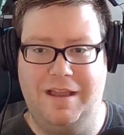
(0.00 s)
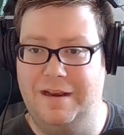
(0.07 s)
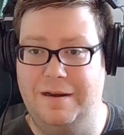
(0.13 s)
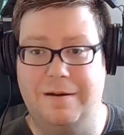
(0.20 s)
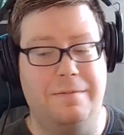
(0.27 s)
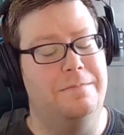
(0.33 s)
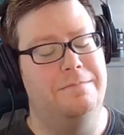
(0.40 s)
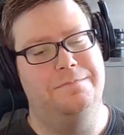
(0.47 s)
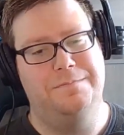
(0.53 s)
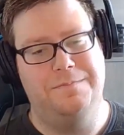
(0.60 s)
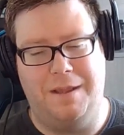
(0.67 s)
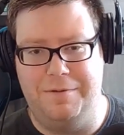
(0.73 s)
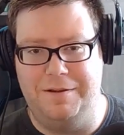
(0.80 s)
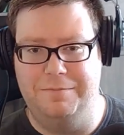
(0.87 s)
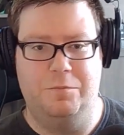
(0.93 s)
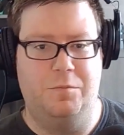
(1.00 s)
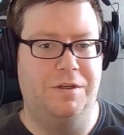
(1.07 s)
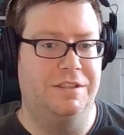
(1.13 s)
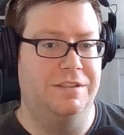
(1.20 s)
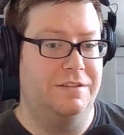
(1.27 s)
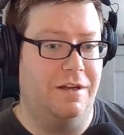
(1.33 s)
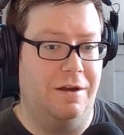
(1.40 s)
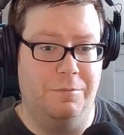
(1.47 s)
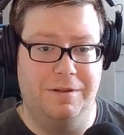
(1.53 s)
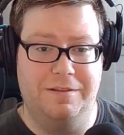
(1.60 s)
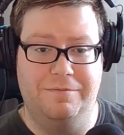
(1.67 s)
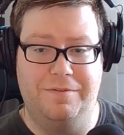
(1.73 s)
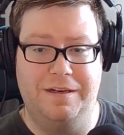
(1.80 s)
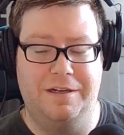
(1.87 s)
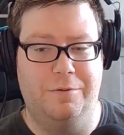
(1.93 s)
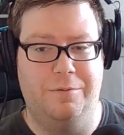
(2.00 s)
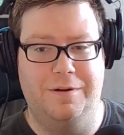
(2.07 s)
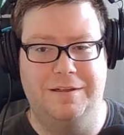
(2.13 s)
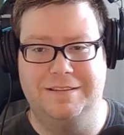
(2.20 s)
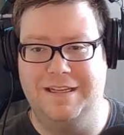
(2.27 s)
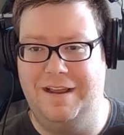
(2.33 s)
and I mean, we just saw what the video was.